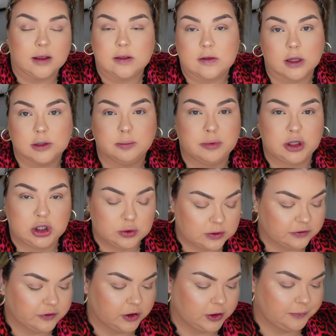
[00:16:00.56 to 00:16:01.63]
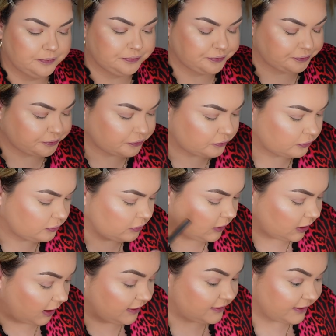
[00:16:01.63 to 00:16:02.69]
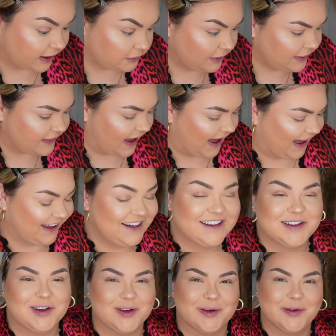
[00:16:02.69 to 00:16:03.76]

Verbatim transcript: is beautiful. Done with that.